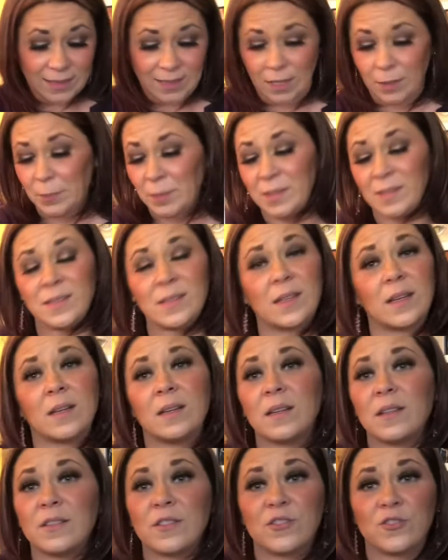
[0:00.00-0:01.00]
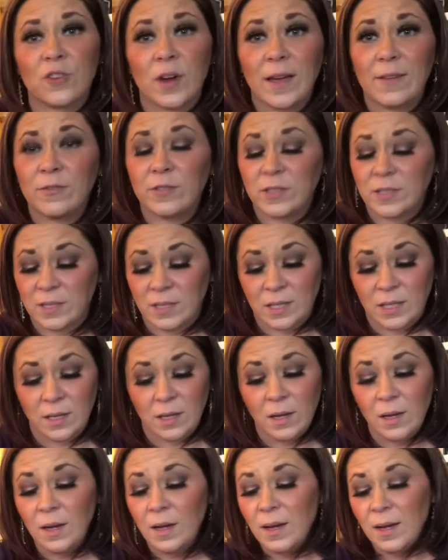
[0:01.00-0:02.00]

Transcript: Somebody's getting in the driver's seat